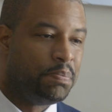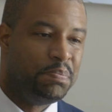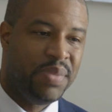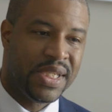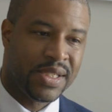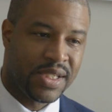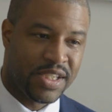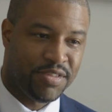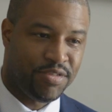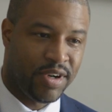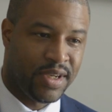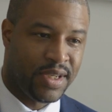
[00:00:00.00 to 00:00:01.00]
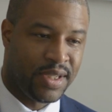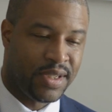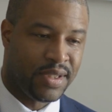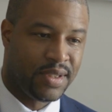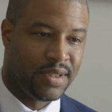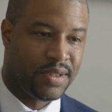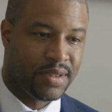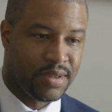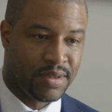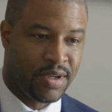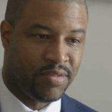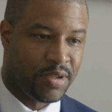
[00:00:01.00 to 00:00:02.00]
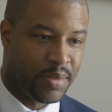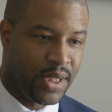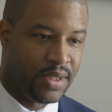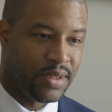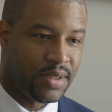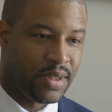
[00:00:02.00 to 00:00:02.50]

Business friendly government,